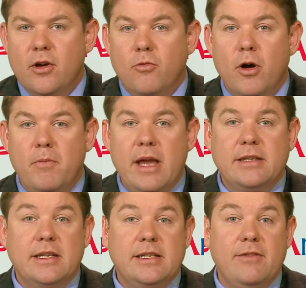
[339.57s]
What
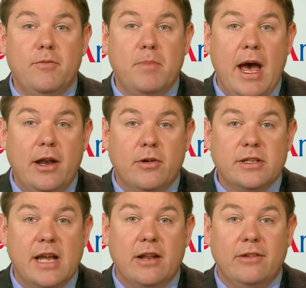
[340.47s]
makes this even better
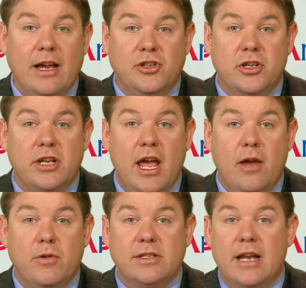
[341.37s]
is that Election
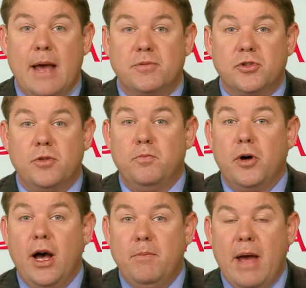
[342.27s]
Day was an absolute
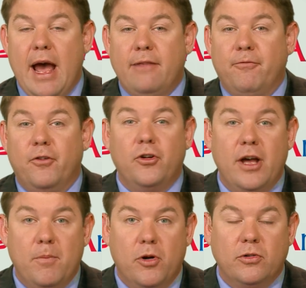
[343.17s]
bloodbath for
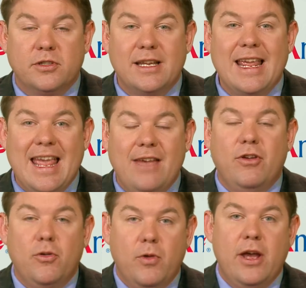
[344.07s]
liberals,
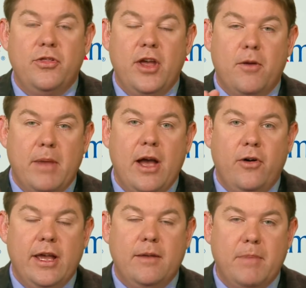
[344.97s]
even with their
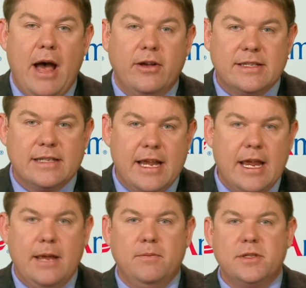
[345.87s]
mail-in ballot
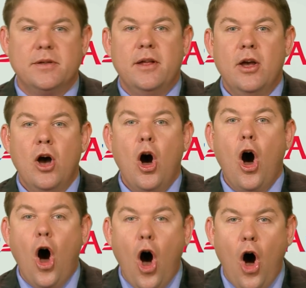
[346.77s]
schemes.
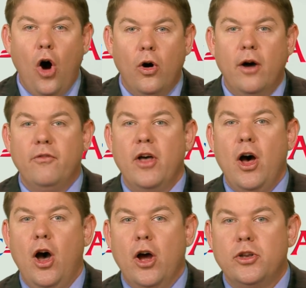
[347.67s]
All of the
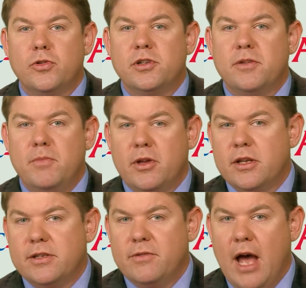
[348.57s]
hundreds of
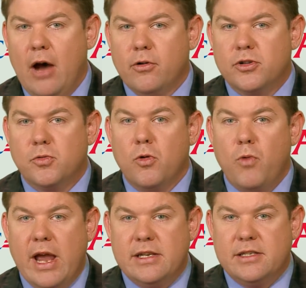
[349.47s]
millions of dollars were
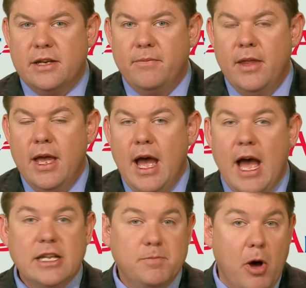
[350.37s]
wasted,
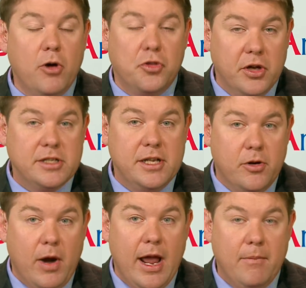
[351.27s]
as both Lindsey
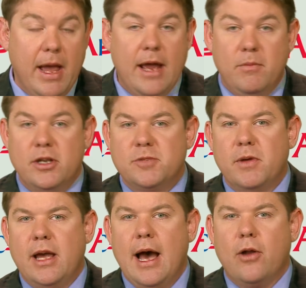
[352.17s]
Graham and Mitch
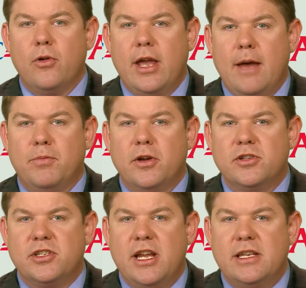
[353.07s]
McConnell kept their
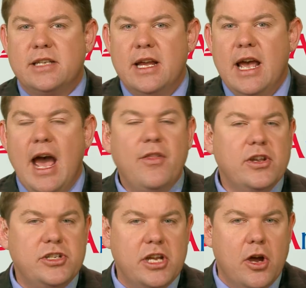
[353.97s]
seats and the
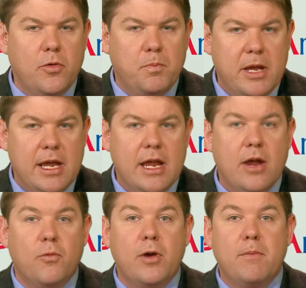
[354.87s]

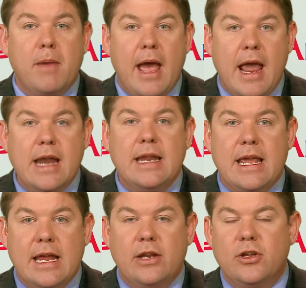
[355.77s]
GOP remained
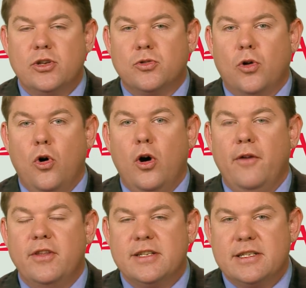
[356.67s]
in control
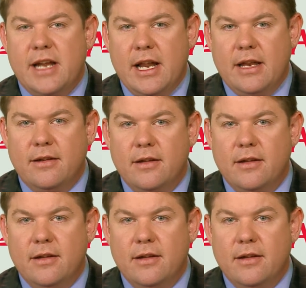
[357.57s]
of the Senate.